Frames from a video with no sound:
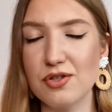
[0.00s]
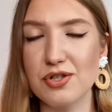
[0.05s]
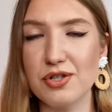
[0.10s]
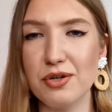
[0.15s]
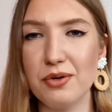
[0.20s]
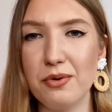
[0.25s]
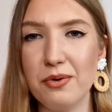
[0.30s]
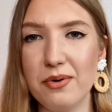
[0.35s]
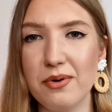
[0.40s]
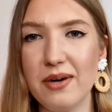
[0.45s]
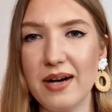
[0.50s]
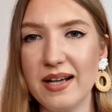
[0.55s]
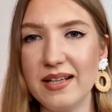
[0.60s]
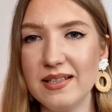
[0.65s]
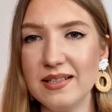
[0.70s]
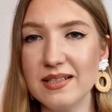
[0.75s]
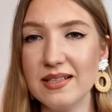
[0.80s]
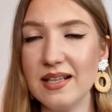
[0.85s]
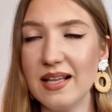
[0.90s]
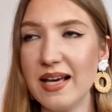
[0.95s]
so I
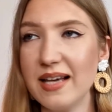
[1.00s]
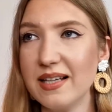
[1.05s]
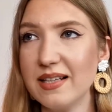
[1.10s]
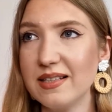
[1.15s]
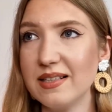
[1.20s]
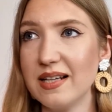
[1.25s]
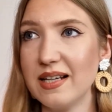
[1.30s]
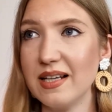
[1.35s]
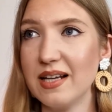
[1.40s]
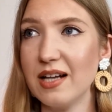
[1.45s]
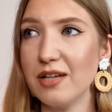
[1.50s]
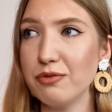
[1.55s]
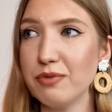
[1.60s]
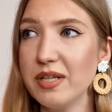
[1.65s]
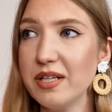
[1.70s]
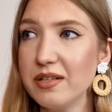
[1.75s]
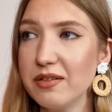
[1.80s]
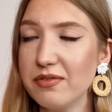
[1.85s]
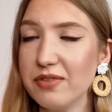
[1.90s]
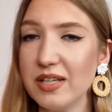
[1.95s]
didn't like it and I got
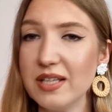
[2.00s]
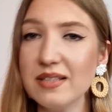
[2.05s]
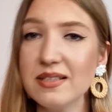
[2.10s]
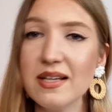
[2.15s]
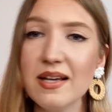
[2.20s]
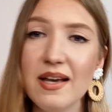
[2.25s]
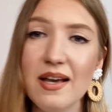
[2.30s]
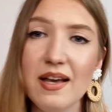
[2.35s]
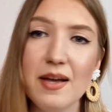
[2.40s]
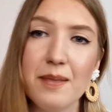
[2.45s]
rid of it.